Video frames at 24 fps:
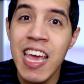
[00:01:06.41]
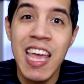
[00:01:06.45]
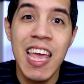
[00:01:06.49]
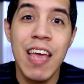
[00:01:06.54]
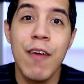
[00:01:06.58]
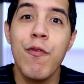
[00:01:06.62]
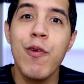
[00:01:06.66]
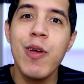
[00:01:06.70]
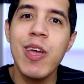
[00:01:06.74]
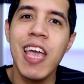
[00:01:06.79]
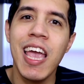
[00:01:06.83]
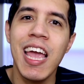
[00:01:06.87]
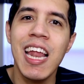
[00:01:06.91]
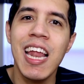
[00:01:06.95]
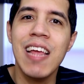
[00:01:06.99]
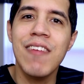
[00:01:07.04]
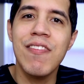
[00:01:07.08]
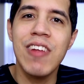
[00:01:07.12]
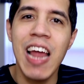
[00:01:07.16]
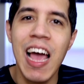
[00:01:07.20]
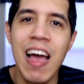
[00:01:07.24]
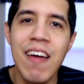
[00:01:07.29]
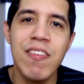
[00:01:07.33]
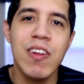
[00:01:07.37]
if we can't
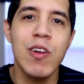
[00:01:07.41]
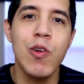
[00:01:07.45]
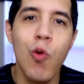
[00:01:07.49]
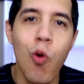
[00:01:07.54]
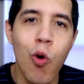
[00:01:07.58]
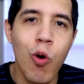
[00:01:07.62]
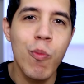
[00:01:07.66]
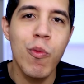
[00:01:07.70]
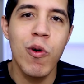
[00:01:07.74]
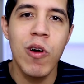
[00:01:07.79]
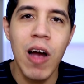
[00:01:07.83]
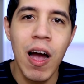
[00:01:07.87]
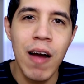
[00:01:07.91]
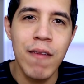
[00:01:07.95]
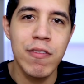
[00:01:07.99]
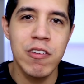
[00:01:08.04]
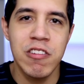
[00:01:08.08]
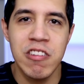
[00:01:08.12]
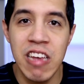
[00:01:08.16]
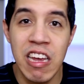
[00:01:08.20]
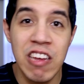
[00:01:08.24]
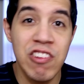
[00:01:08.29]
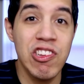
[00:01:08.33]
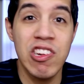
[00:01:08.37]
even have a normal
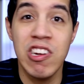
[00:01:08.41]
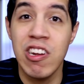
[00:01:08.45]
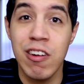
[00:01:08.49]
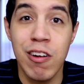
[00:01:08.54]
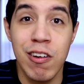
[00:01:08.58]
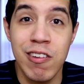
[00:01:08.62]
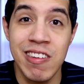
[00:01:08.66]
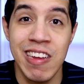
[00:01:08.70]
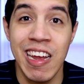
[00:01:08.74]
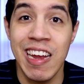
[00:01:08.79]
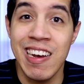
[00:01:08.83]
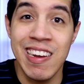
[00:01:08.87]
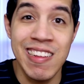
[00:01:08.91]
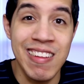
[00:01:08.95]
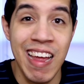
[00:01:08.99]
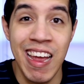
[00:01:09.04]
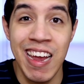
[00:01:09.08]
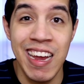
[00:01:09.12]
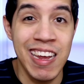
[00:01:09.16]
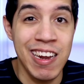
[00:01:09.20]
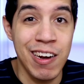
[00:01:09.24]
conversation in our day-to-day